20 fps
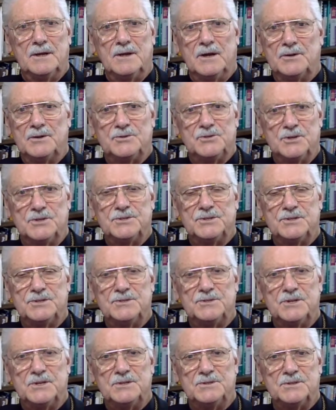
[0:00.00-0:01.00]
just as
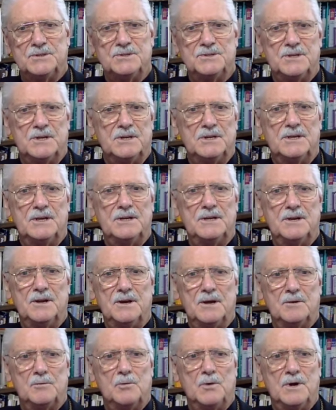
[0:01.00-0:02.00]
Jesus did, and
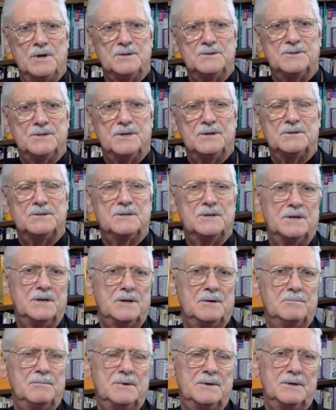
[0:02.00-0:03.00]
not waste their
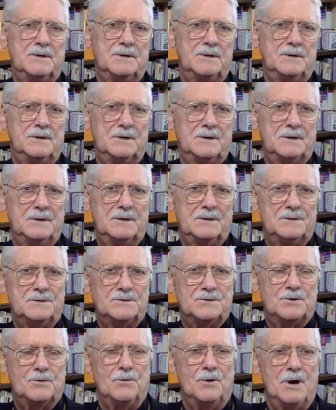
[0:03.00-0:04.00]
time
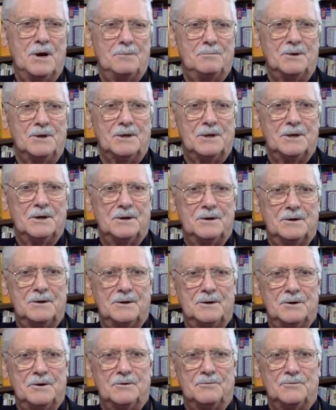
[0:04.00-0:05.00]
squabbling
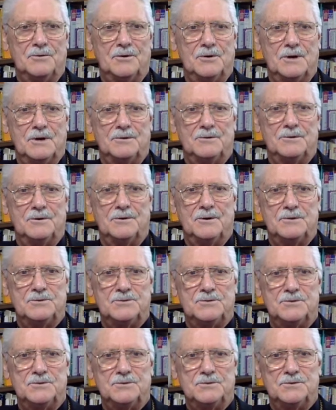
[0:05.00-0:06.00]
over other
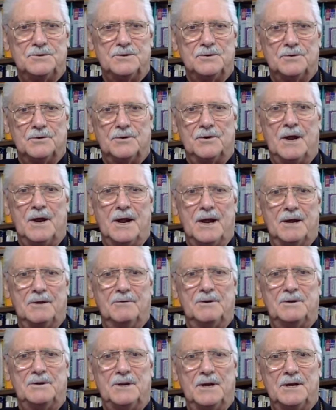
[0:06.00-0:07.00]
issues or
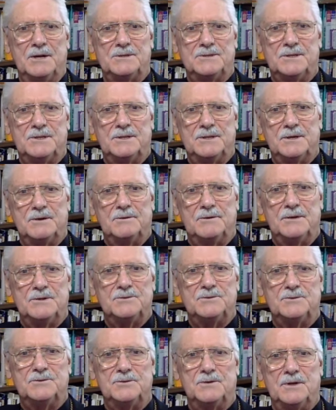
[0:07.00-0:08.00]
aggrandizing
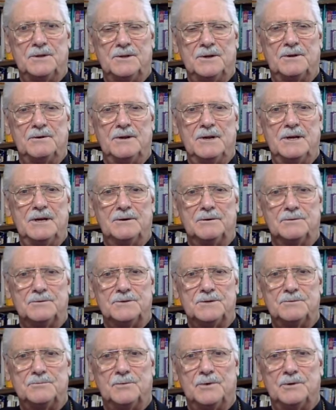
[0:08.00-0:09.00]
their
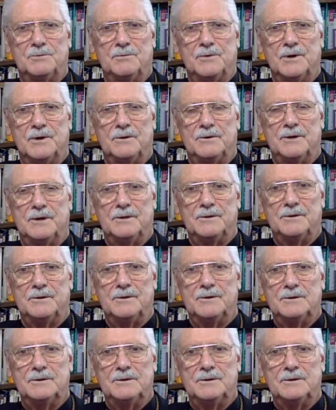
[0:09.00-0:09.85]
egos in one way or another.